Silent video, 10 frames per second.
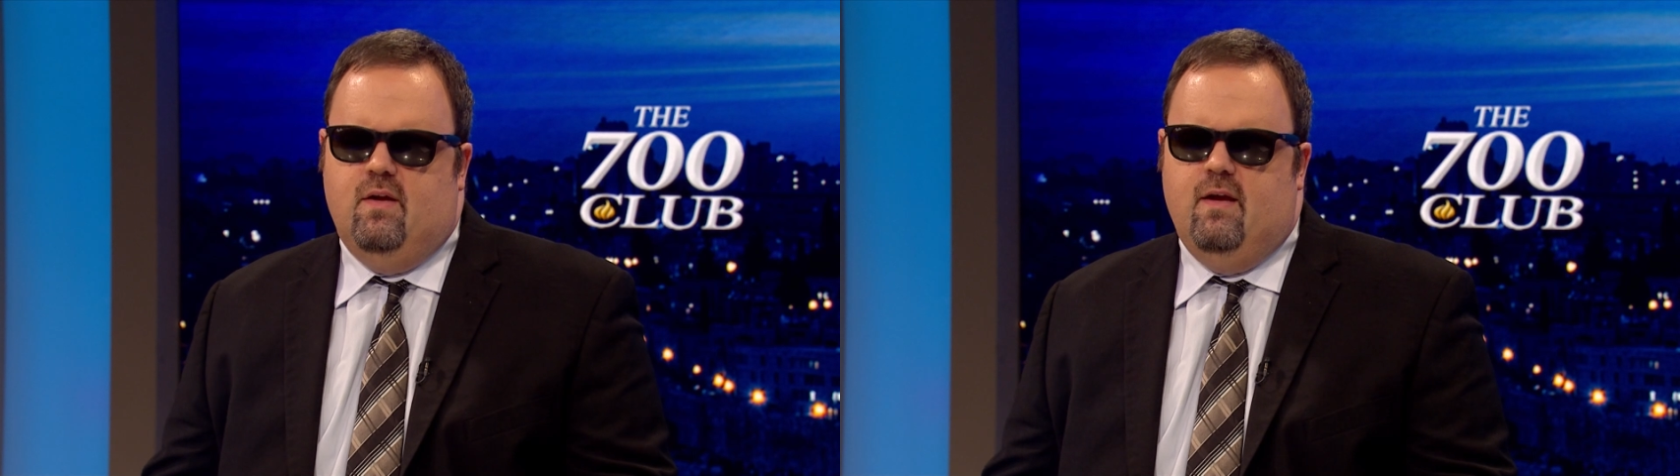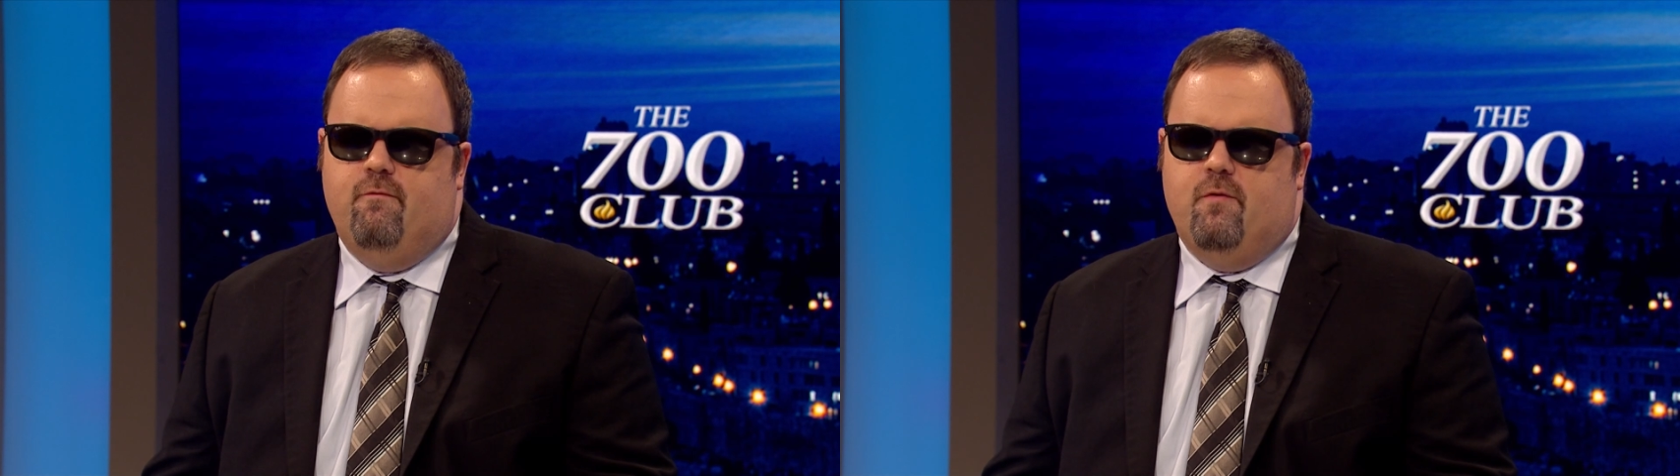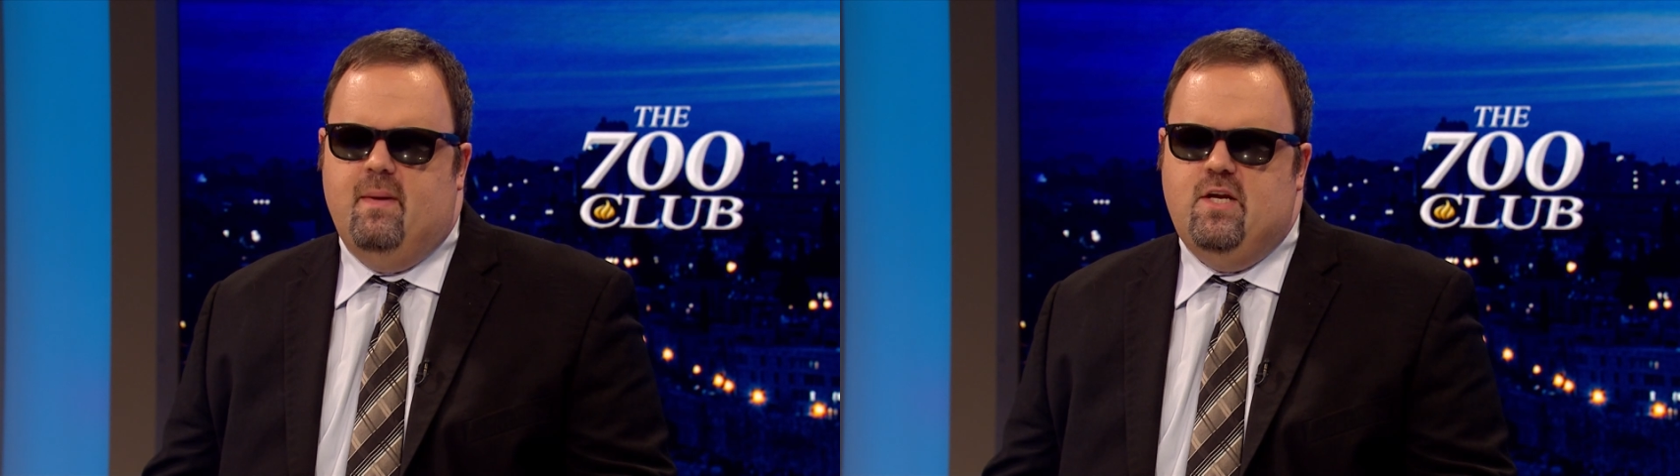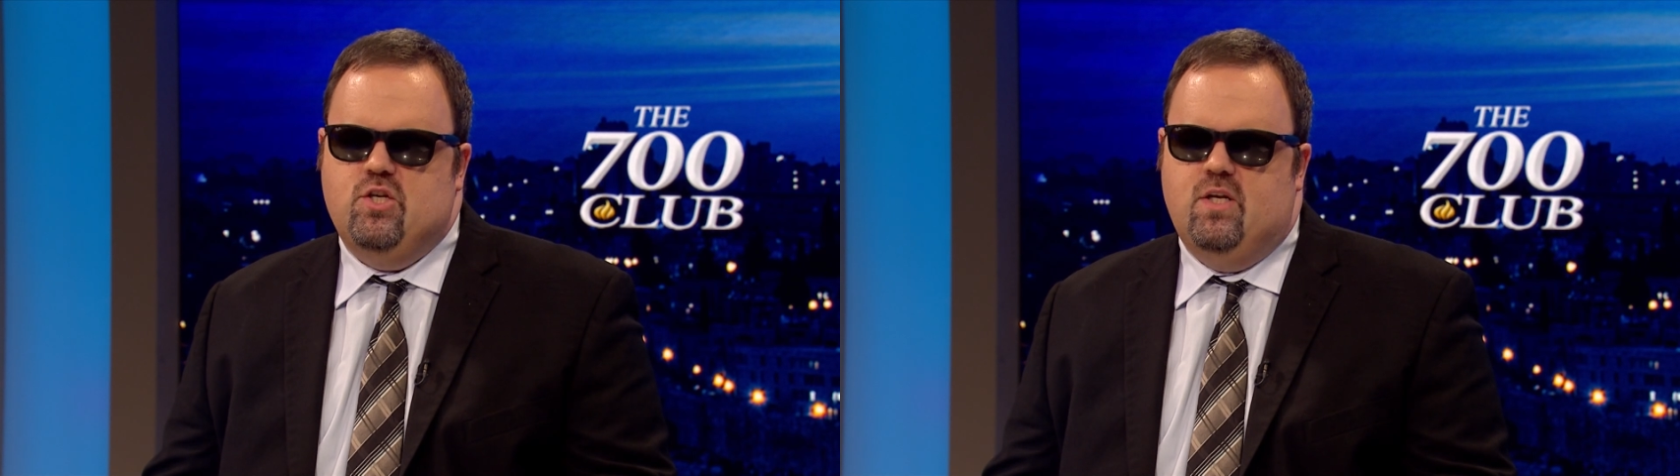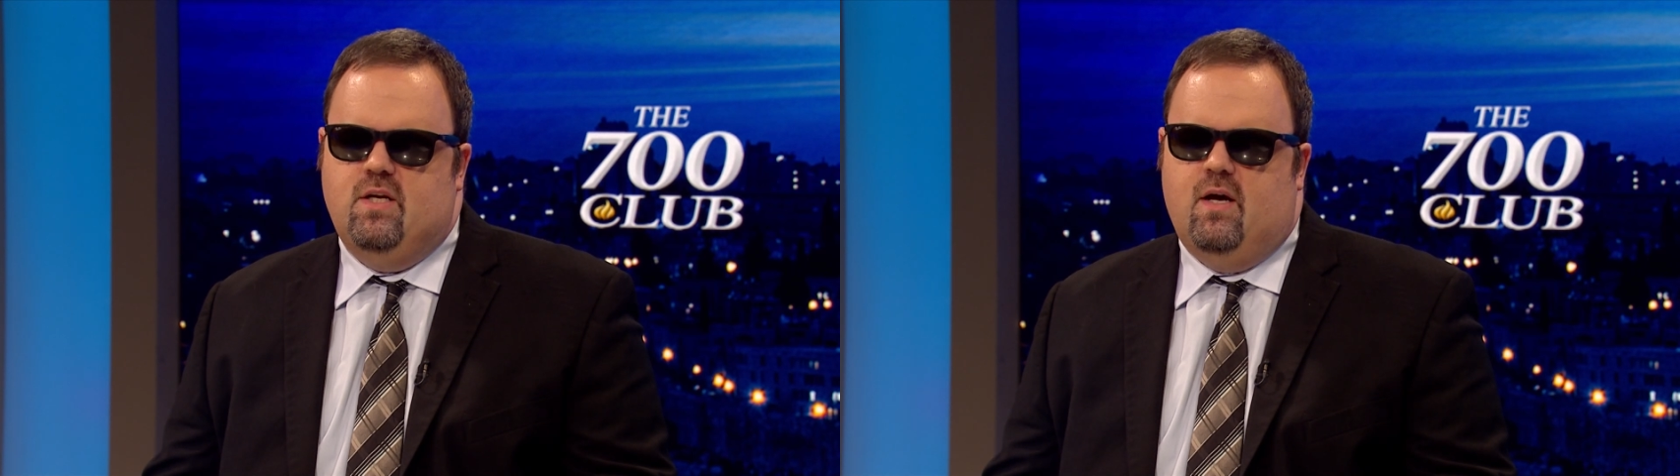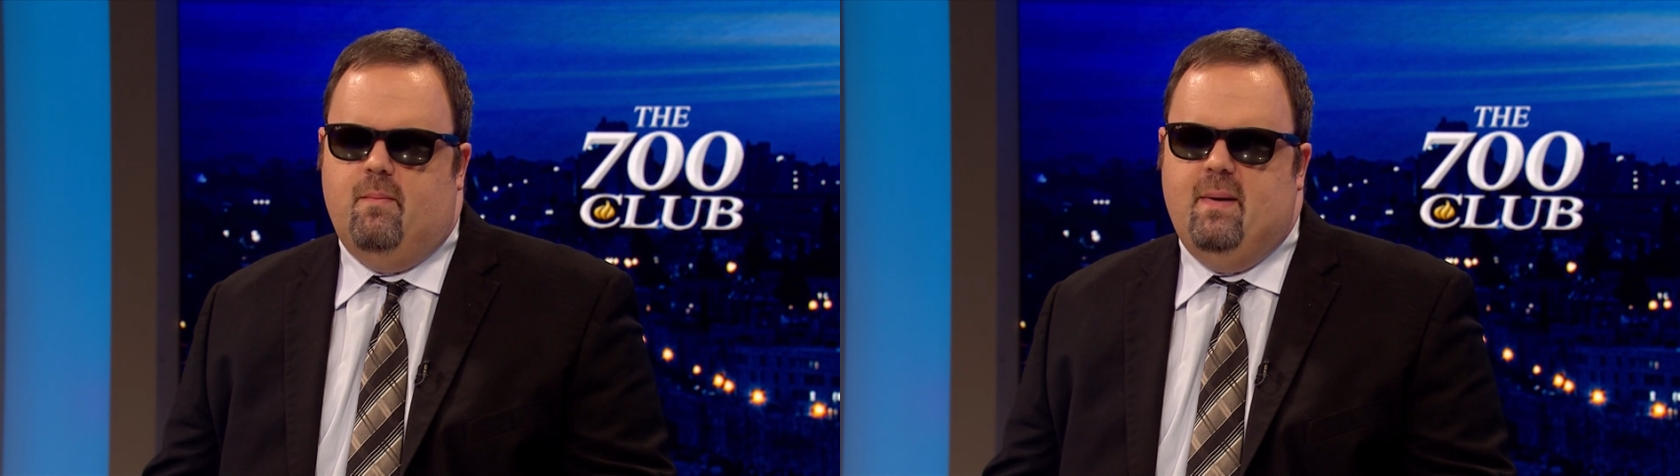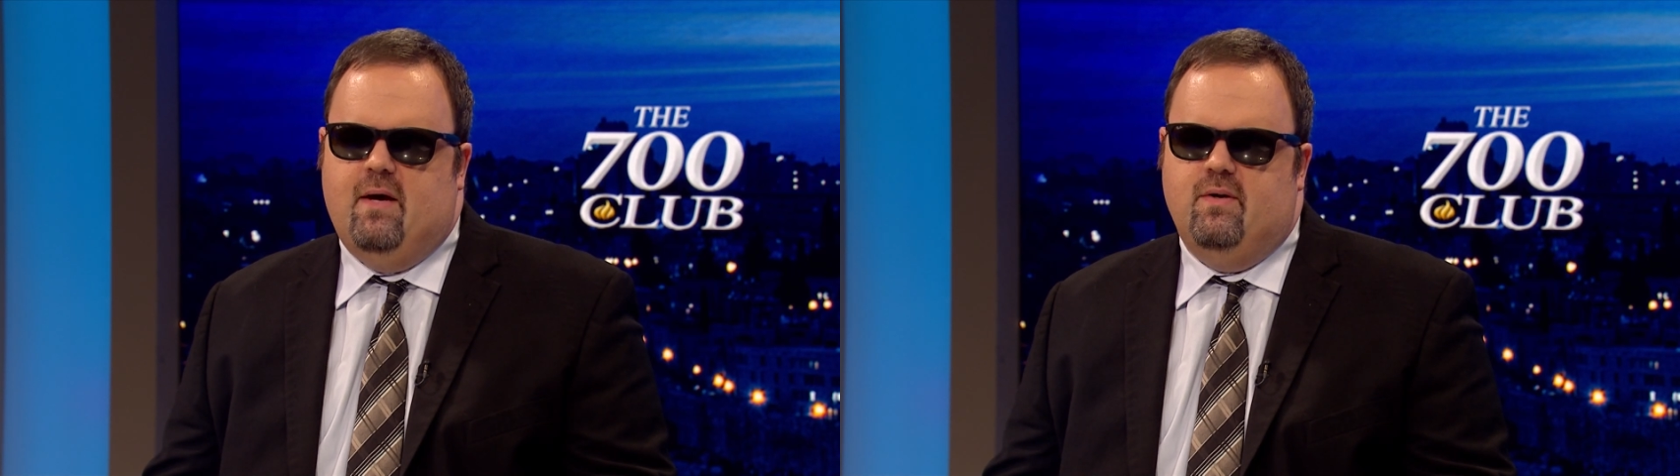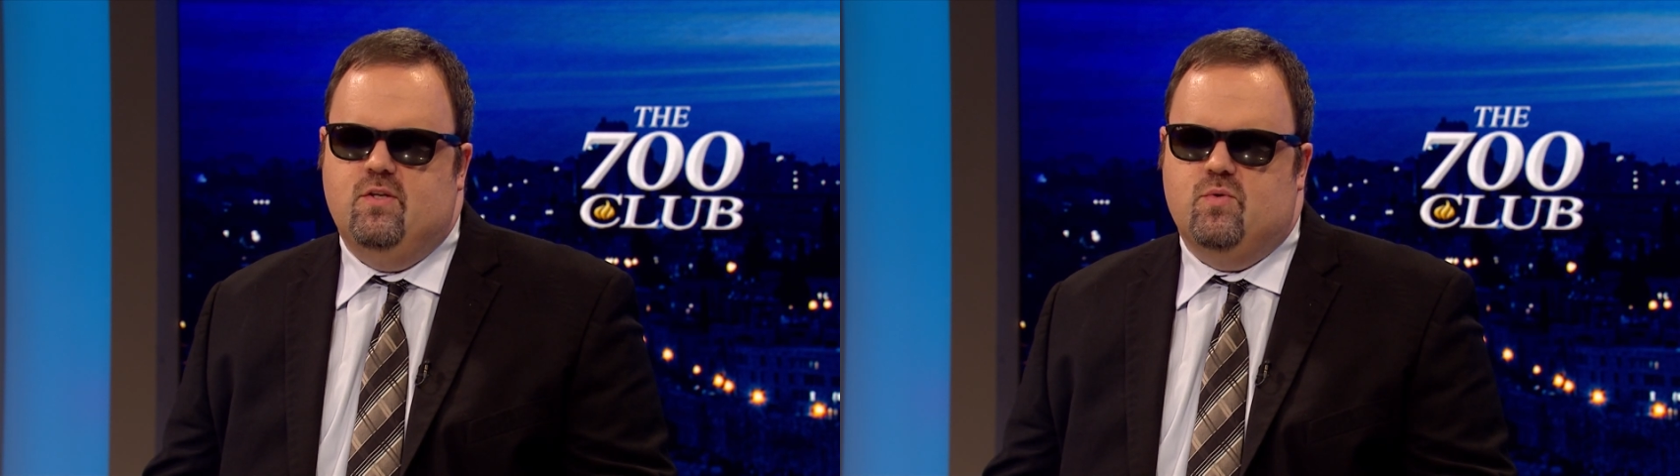information
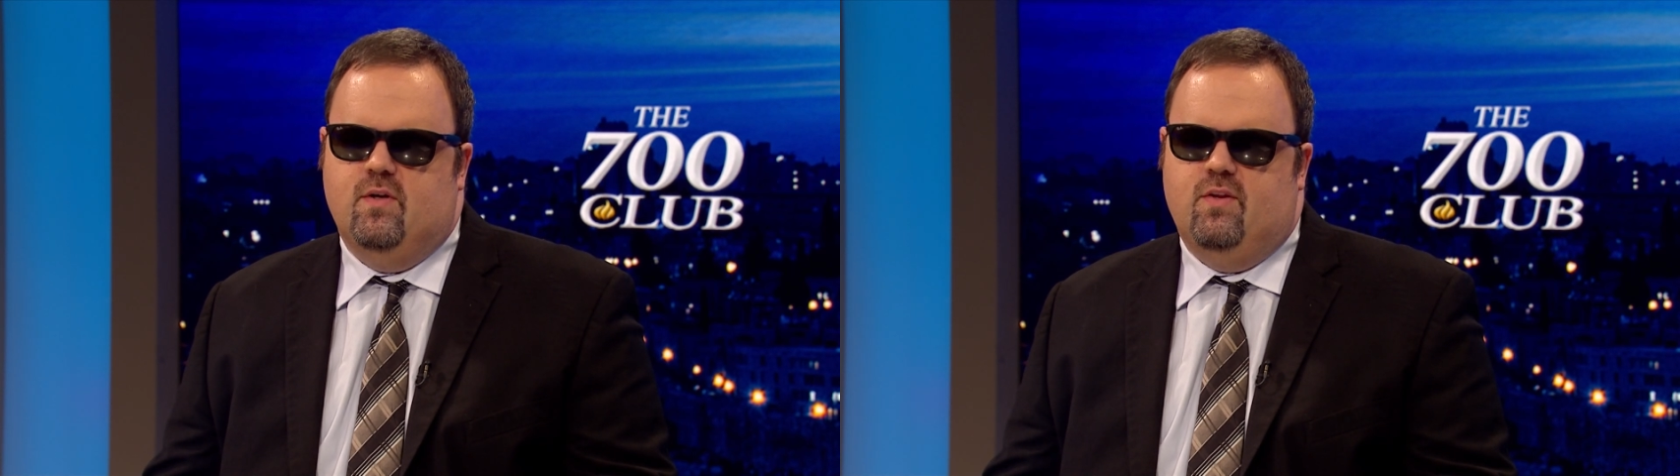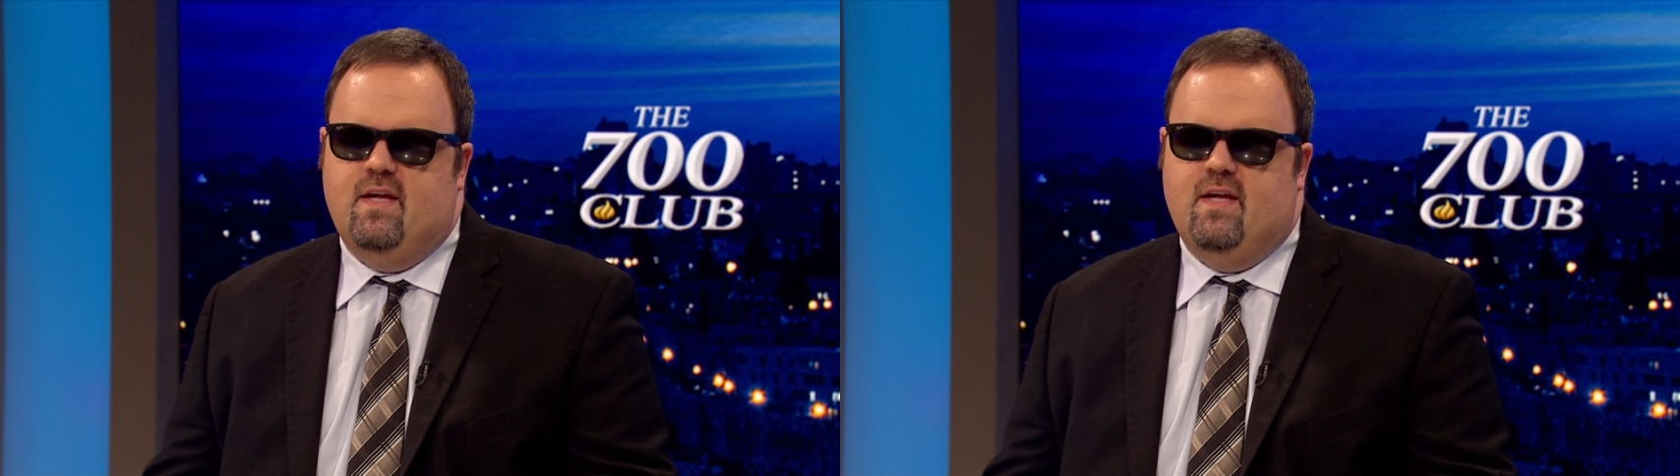about Israel